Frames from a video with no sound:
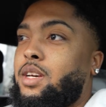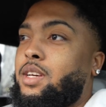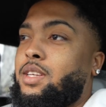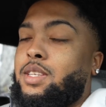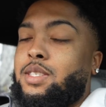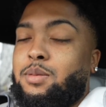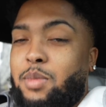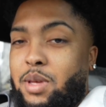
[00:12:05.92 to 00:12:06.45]

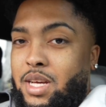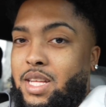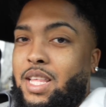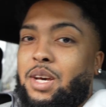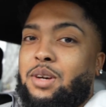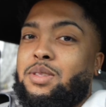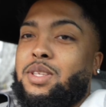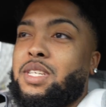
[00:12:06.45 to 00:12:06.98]
some
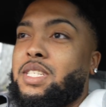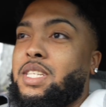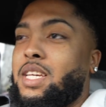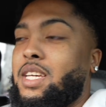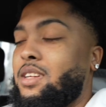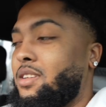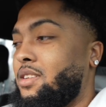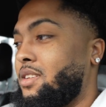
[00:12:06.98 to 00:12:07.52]
unhealthy
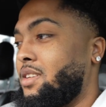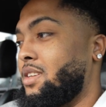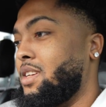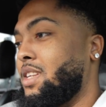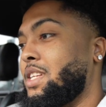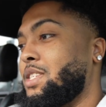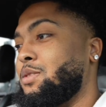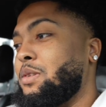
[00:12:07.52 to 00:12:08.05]
shit
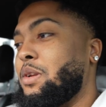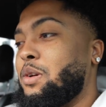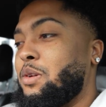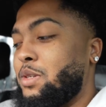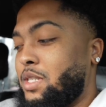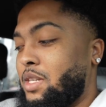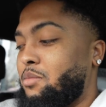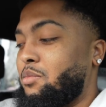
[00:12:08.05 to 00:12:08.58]
that you
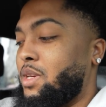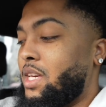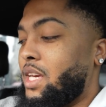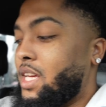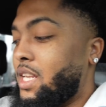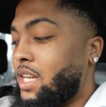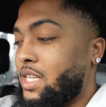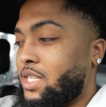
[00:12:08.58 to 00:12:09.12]
shouldn't be
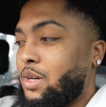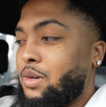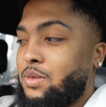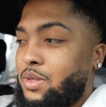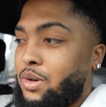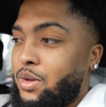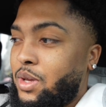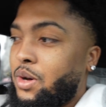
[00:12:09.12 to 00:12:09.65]
eating. That's gonna
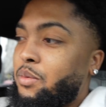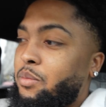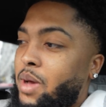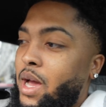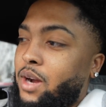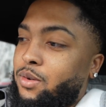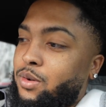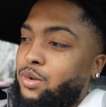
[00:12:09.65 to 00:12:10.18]
throw your
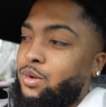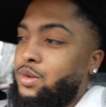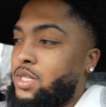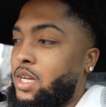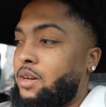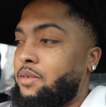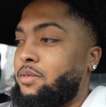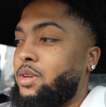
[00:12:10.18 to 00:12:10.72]
macros
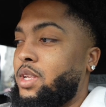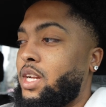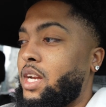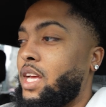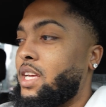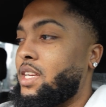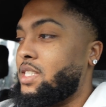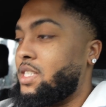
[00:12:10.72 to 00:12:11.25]
off for the
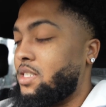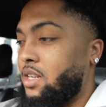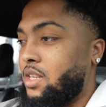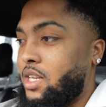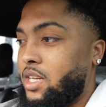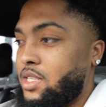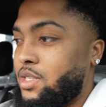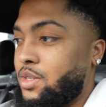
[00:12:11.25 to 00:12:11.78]
day and shit like
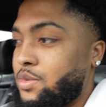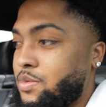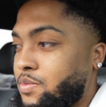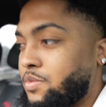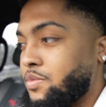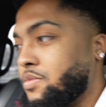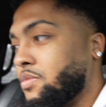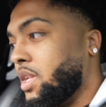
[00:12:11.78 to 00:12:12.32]
that. So
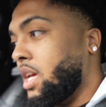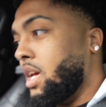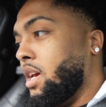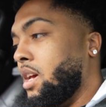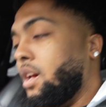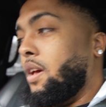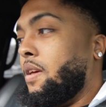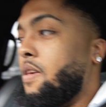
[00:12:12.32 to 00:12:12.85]

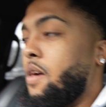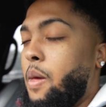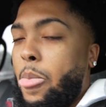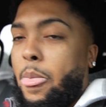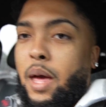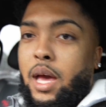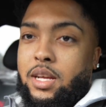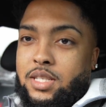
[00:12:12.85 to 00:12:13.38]
yeah,
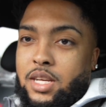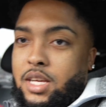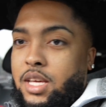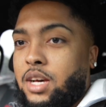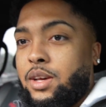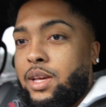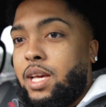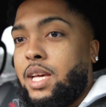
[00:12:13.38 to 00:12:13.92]
I ain't gonna talk
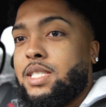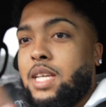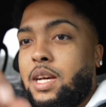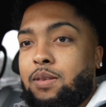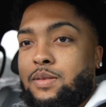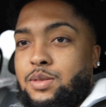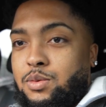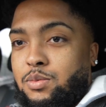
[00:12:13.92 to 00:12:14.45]
y'all heads
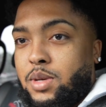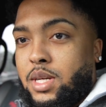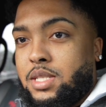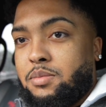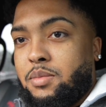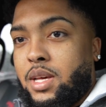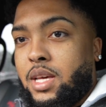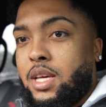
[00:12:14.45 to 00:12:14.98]
off too much,
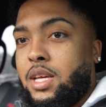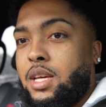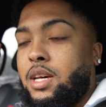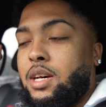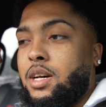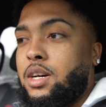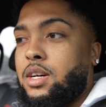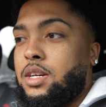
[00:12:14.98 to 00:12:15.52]
man.
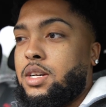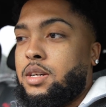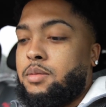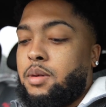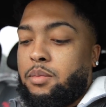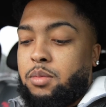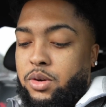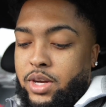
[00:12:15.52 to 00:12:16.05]

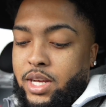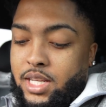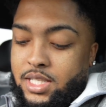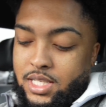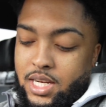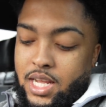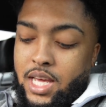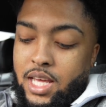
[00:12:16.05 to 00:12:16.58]
I'm green
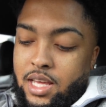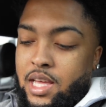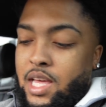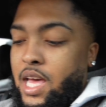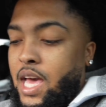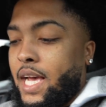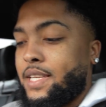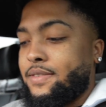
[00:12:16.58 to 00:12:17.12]
today
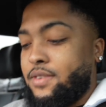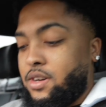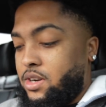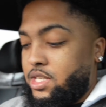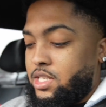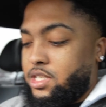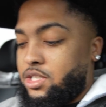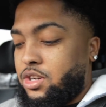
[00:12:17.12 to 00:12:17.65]
as far
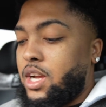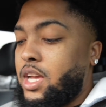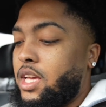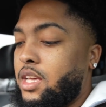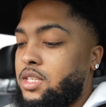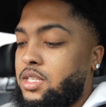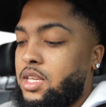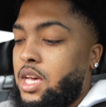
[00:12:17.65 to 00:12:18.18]
as
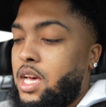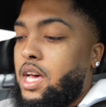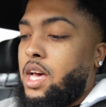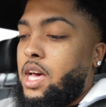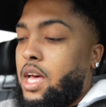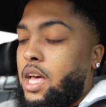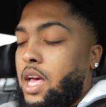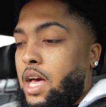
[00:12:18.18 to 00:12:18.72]
trades.
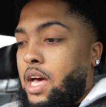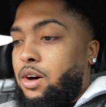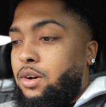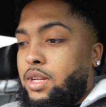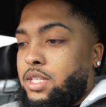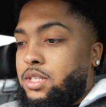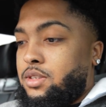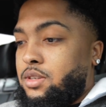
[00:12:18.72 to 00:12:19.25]
I
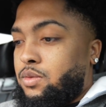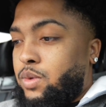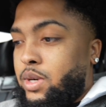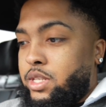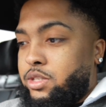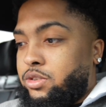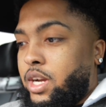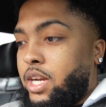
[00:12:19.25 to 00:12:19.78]
only took one
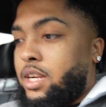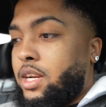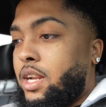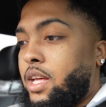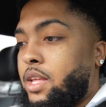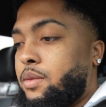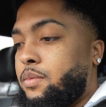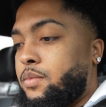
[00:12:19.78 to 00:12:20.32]
trade today.